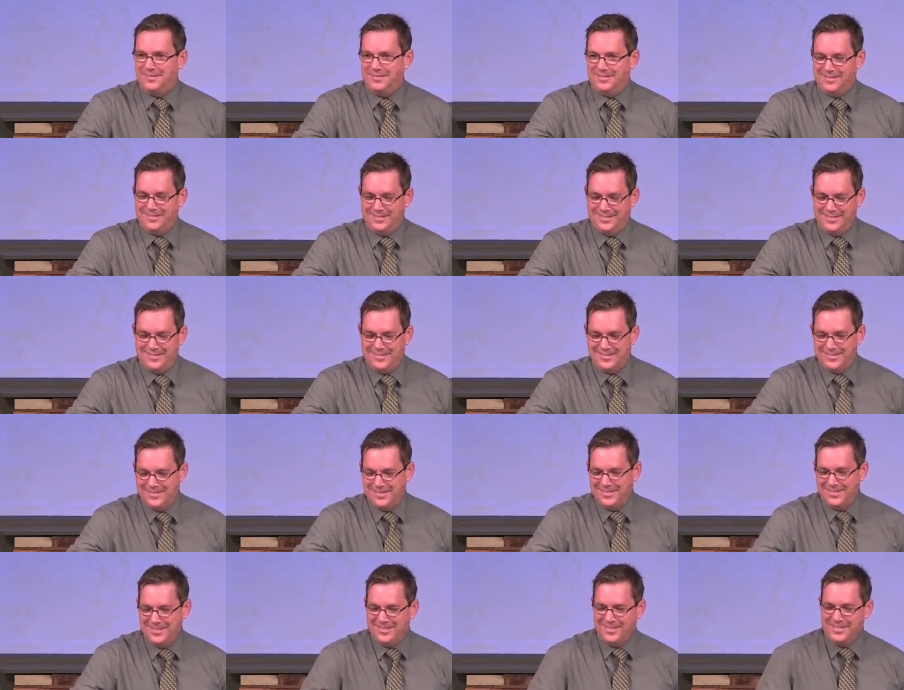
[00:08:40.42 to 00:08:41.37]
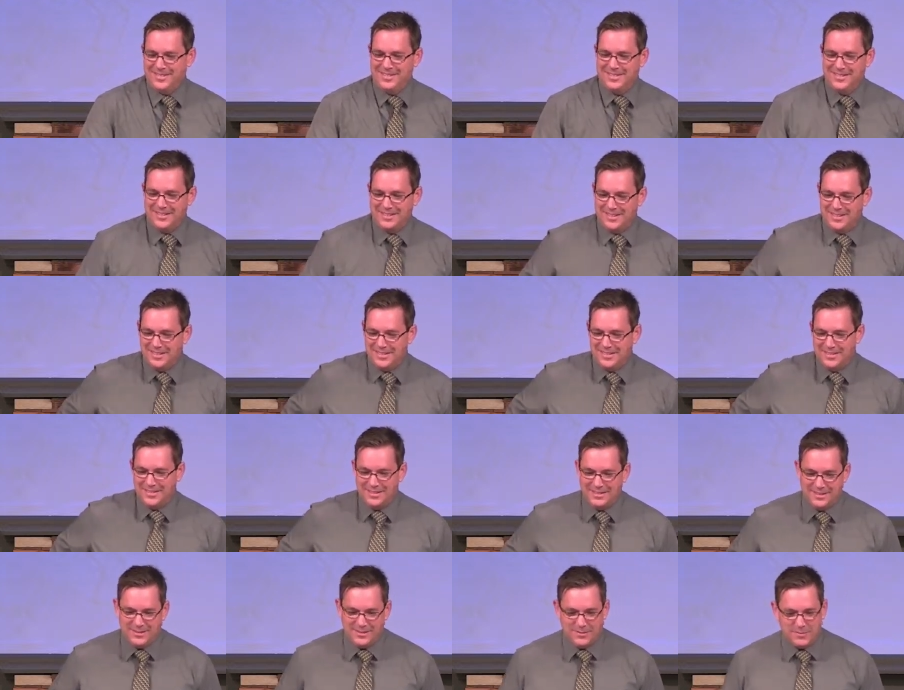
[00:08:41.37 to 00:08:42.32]

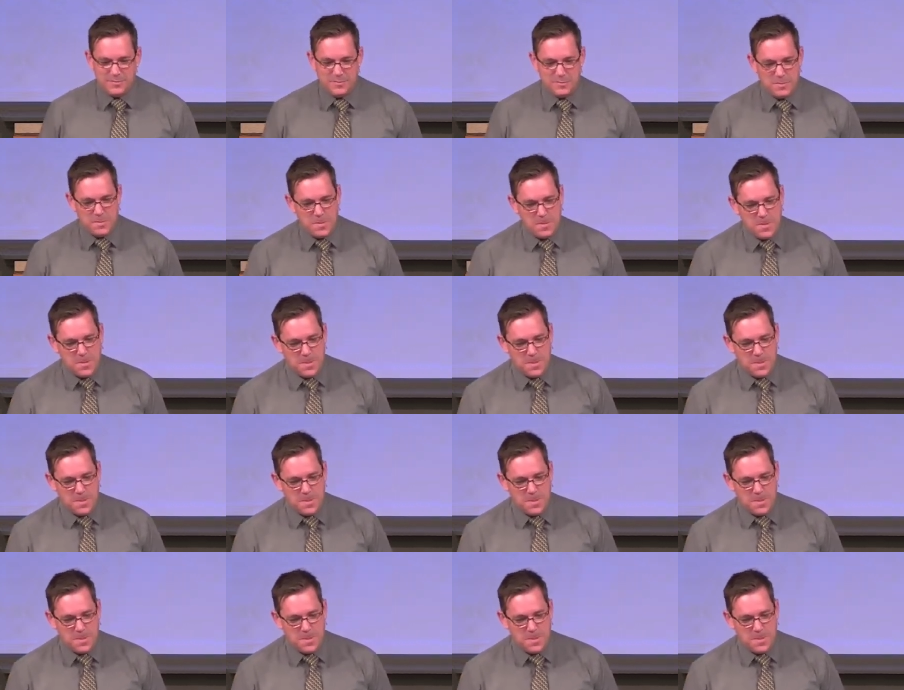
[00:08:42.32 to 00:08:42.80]
Nothing is said.